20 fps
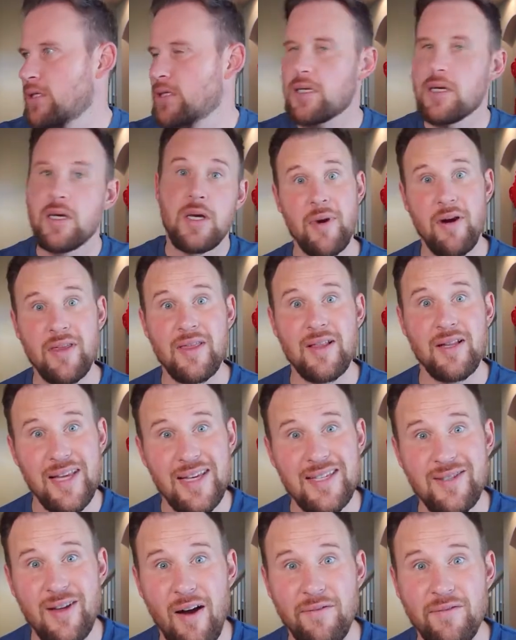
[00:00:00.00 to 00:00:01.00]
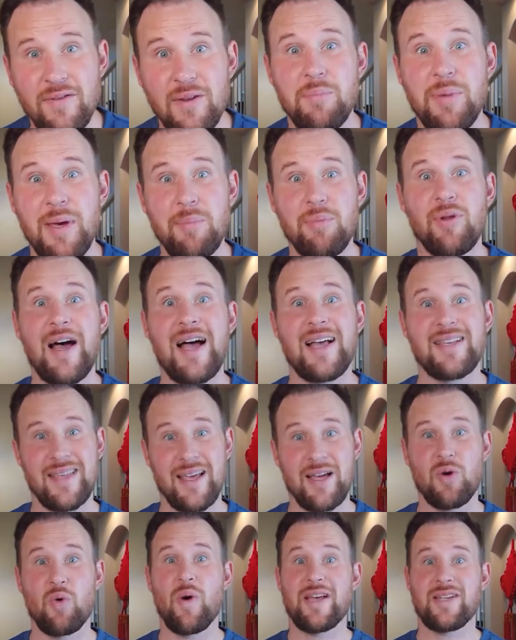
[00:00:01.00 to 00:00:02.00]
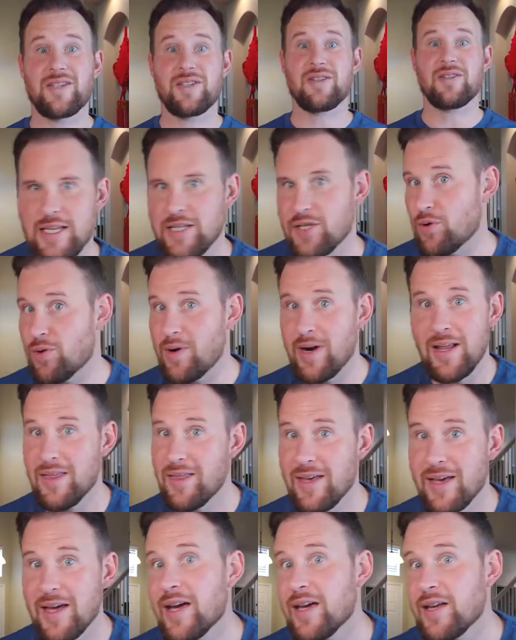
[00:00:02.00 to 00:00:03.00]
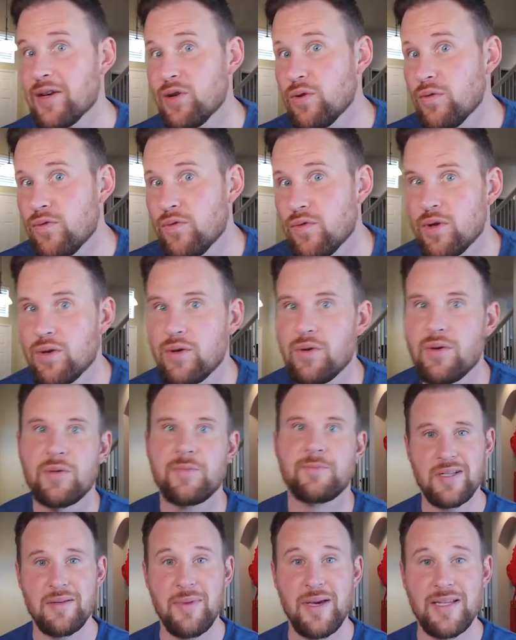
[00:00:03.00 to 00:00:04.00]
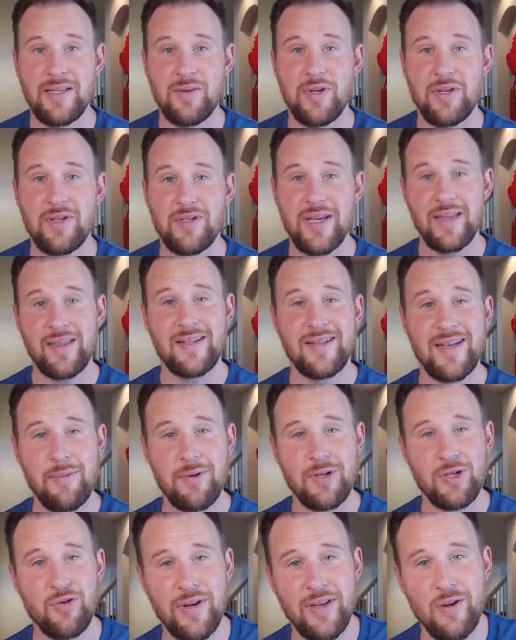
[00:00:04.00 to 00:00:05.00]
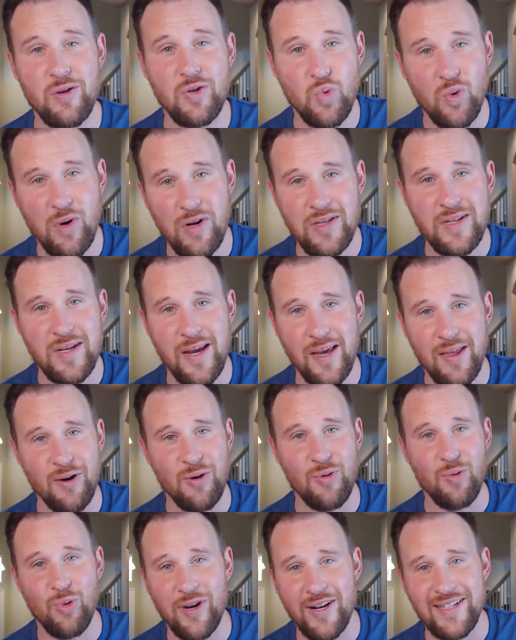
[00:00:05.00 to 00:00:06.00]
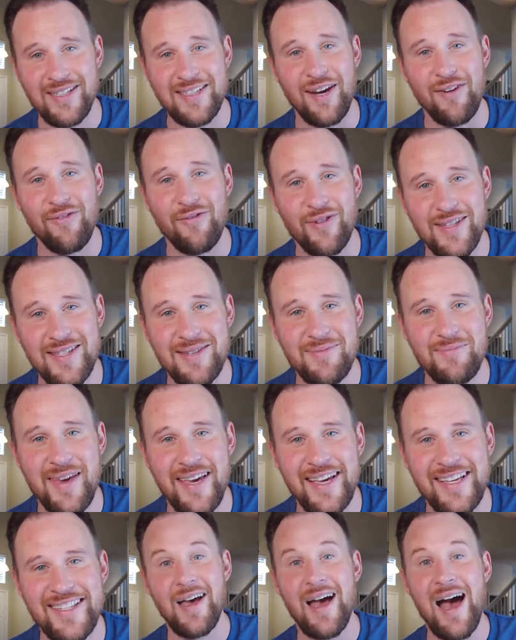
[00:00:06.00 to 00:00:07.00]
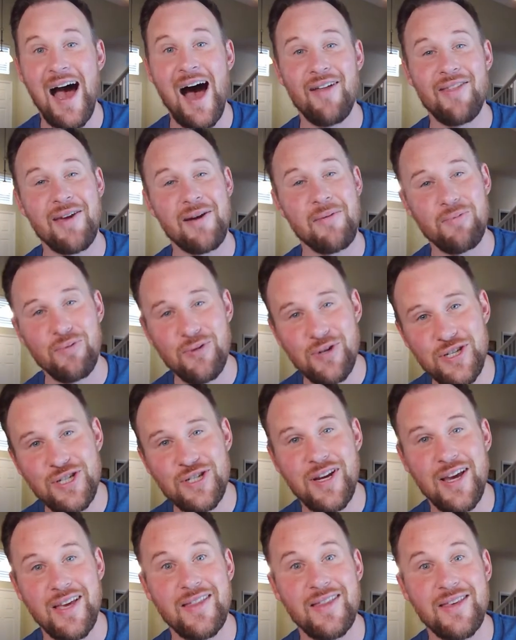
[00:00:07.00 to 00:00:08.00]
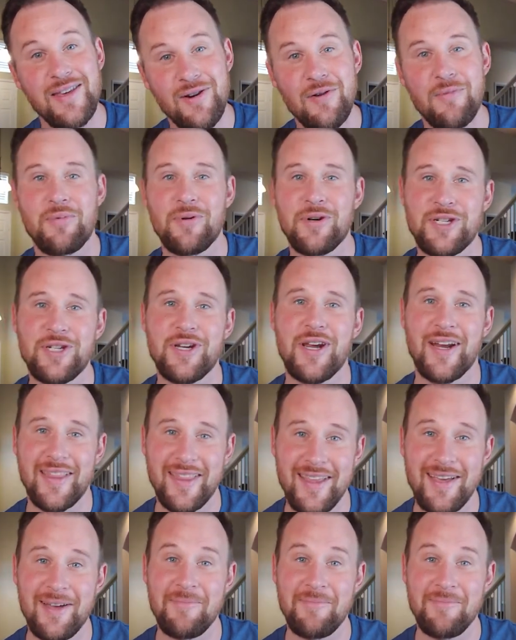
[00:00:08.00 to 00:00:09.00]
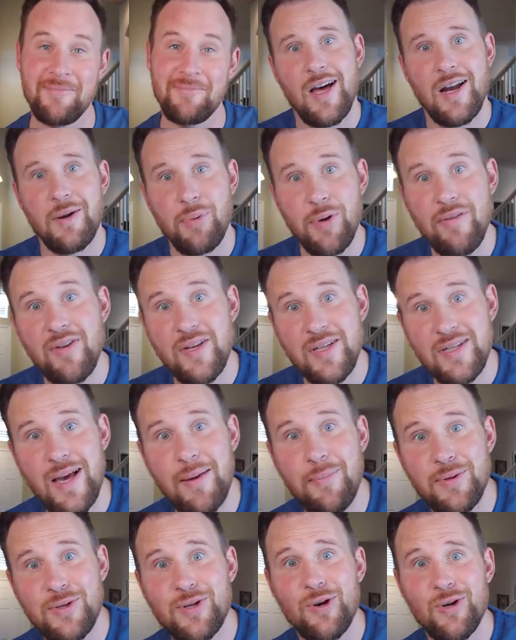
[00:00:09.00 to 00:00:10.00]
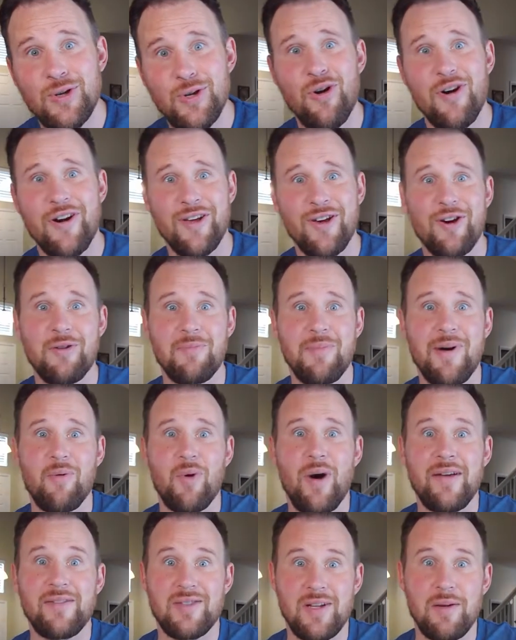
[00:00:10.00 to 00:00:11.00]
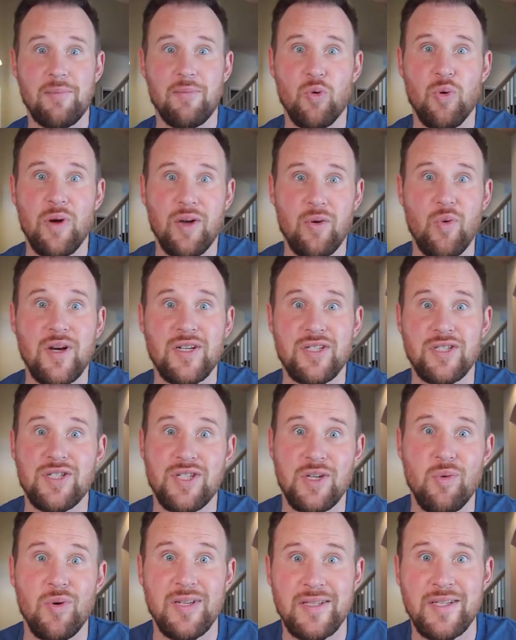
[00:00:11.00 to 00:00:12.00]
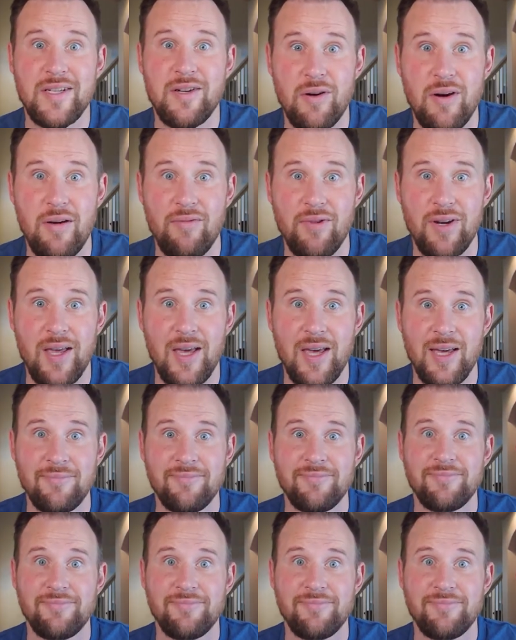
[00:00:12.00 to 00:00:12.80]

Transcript: When you're married, the less often people ask that question, is there anything I can do for you? It's amazing when you take the time to string those words together, what a difference it makes, how they appreciate that you're appreciating them. On a previous episode, you already heard my wife's number one question she wants to hear every day.